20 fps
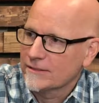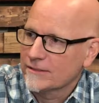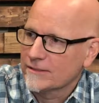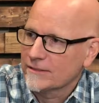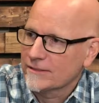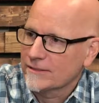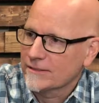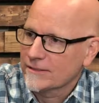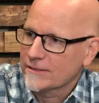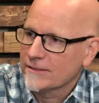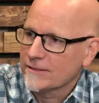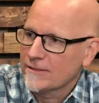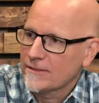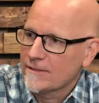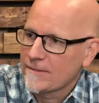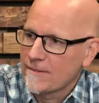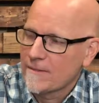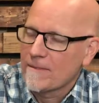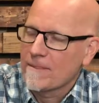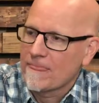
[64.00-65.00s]

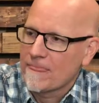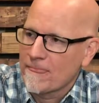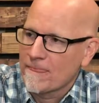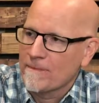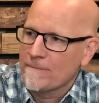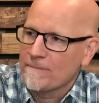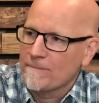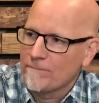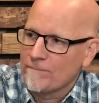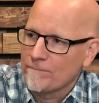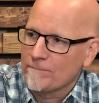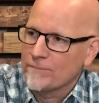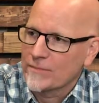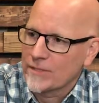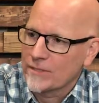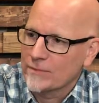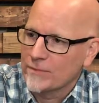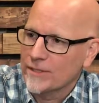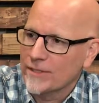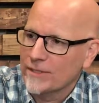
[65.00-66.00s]

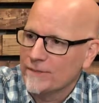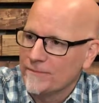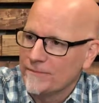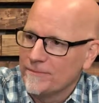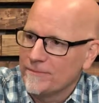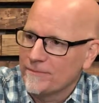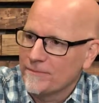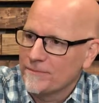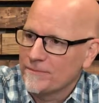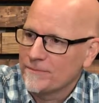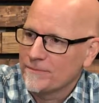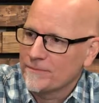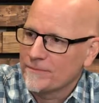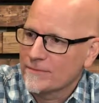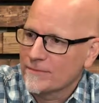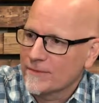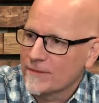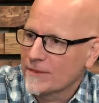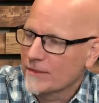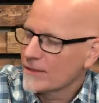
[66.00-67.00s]

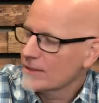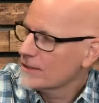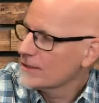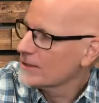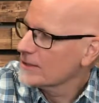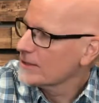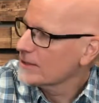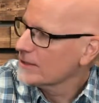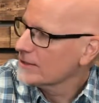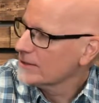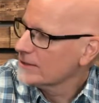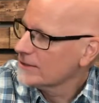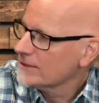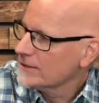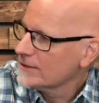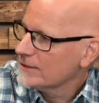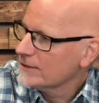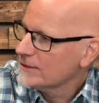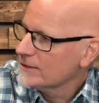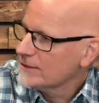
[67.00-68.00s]

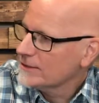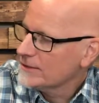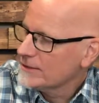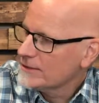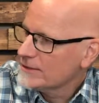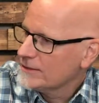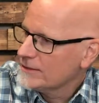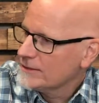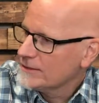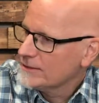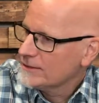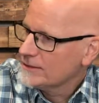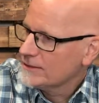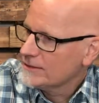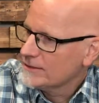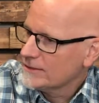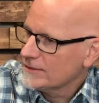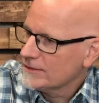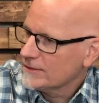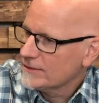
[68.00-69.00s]

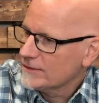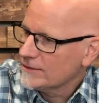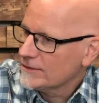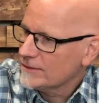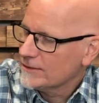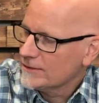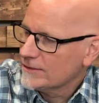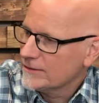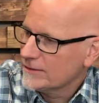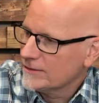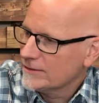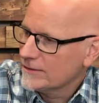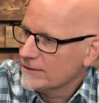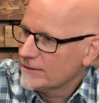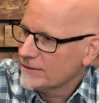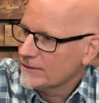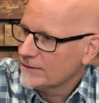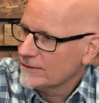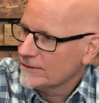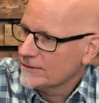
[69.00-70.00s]

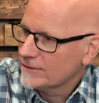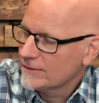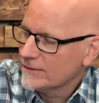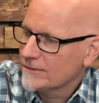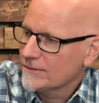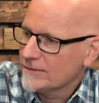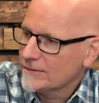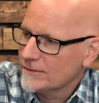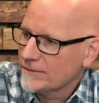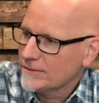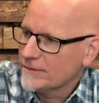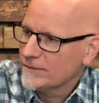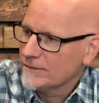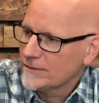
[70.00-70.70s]
(silent)